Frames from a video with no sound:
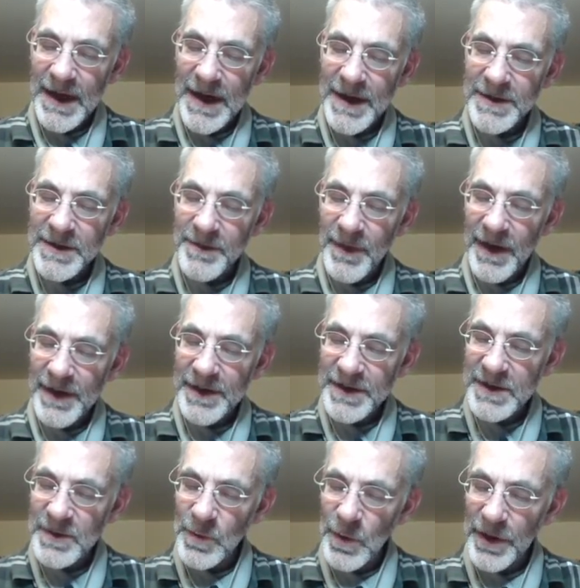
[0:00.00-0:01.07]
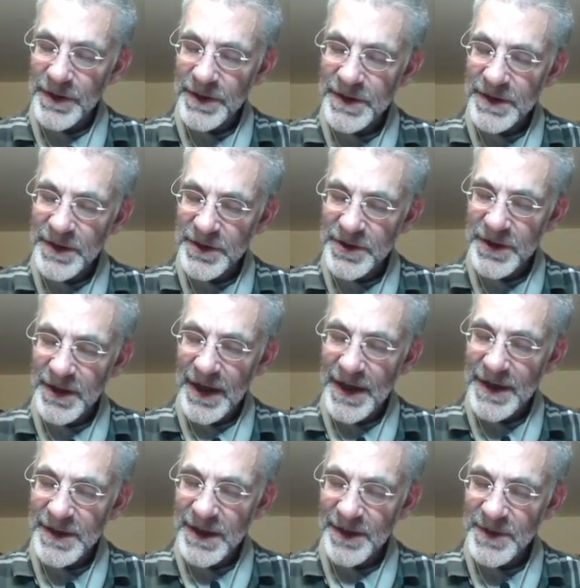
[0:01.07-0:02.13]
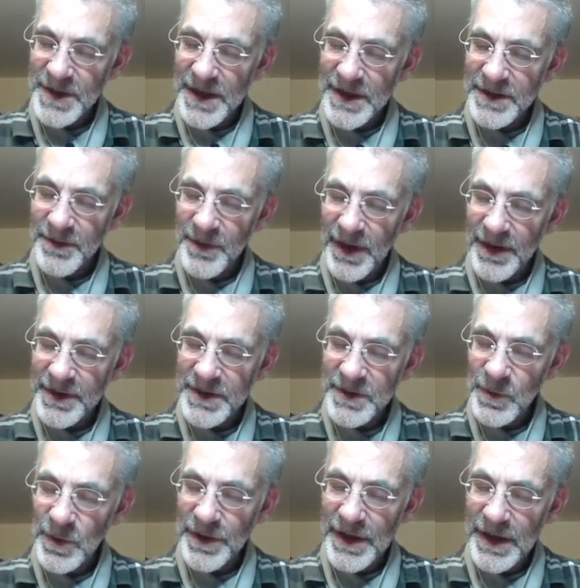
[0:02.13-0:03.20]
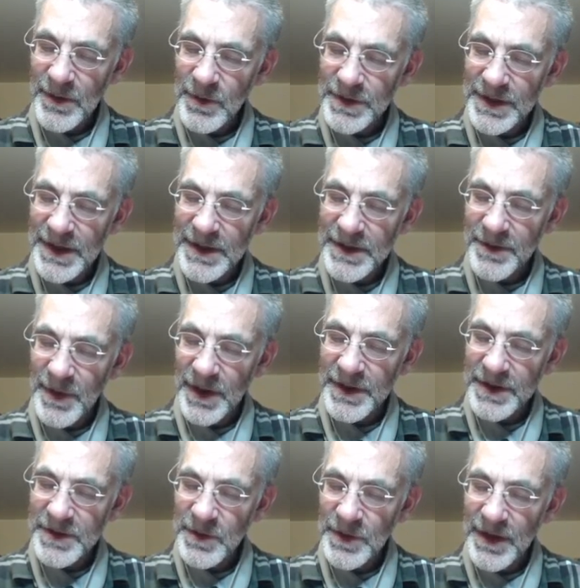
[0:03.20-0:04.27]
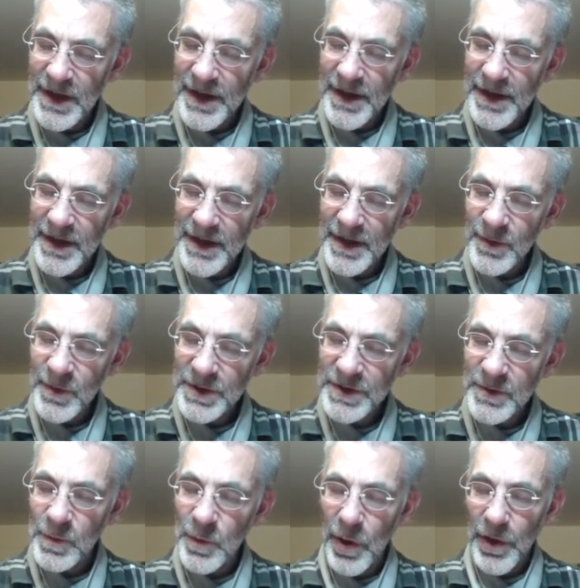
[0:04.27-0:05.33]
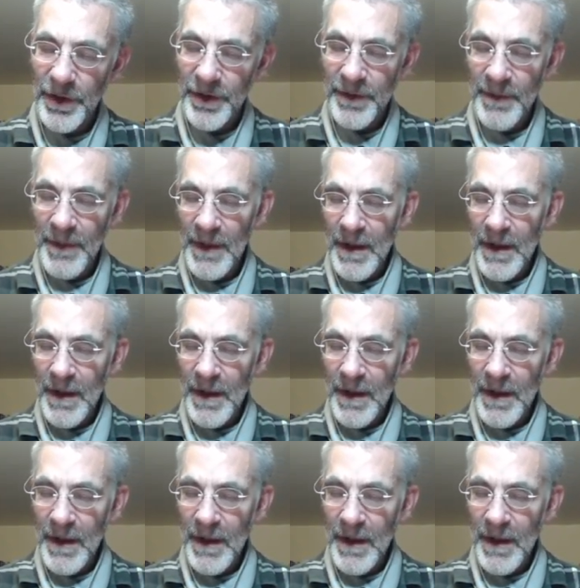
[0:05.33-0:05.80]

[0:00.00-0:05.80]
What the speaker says: a to the minus 1 such that a times a to the minus 1 equals a to the minus 1 a equals 1.